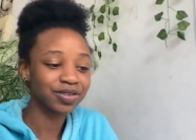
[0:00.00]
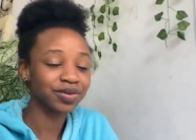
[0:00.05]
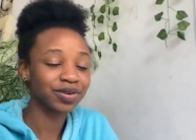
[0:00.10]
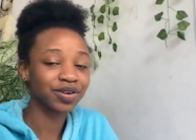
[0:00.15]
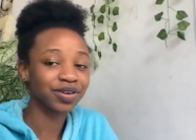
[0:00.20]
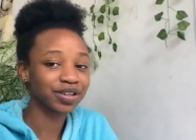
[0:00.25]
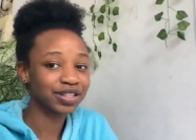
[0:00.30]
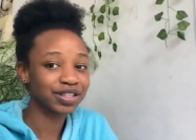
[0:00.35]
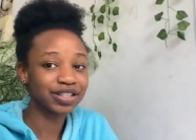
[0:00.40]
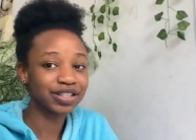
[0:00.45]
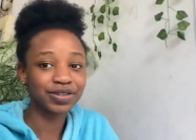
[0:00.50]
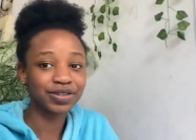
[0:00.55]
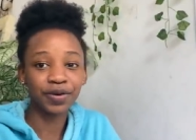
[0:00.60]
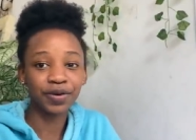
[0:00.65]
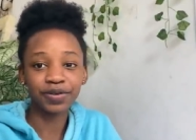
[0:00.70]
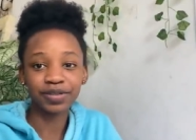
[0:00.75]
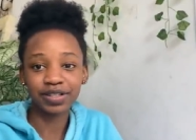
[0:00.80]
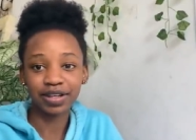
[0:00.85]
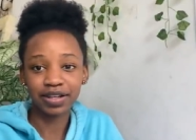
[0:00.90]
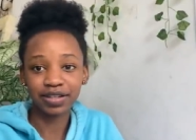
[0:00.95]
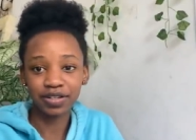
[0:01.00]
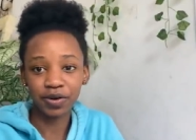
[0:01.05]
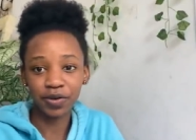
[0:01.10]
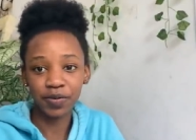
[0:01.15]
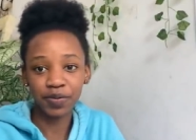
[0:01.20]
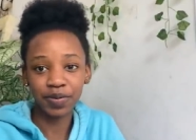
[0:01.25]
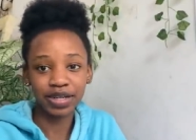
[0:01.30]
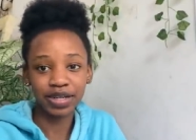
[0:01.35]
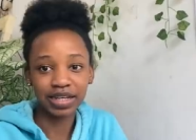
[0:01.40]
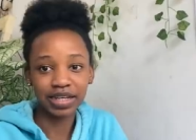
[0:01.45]
We're going to start
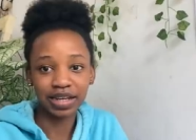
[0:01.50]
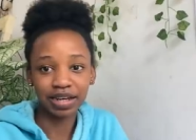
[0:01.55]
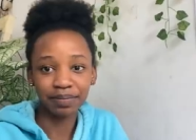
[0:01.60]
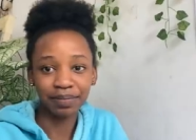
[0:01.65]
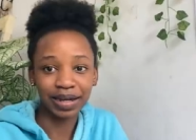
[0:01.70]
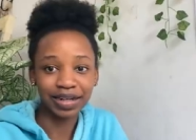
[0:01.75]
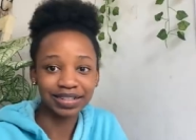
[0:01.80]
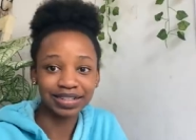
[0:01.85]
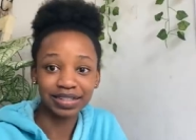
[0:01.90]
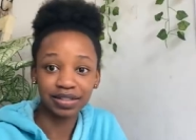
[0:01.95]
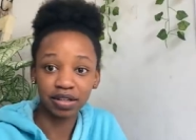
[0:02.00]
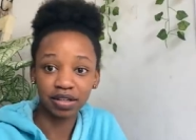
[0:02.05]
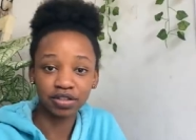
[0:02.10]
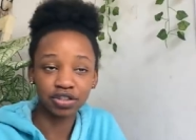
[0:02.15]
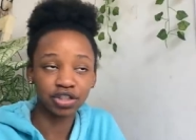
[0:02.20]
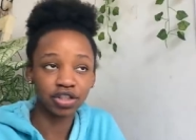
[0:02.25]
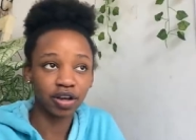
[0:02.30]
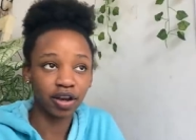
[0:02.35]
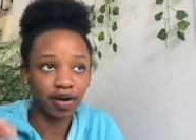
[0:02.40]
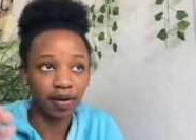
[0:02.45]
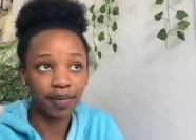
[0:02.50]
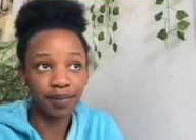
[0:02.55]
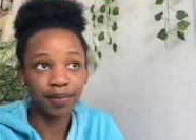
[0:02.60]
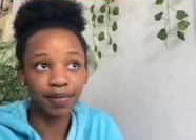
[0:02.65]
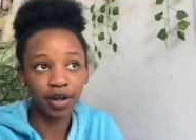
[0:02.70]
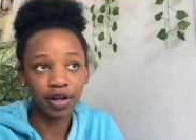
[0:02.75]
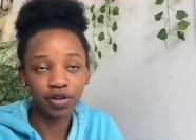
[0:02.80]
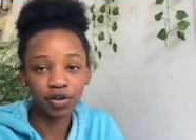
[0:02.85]
opening my research um,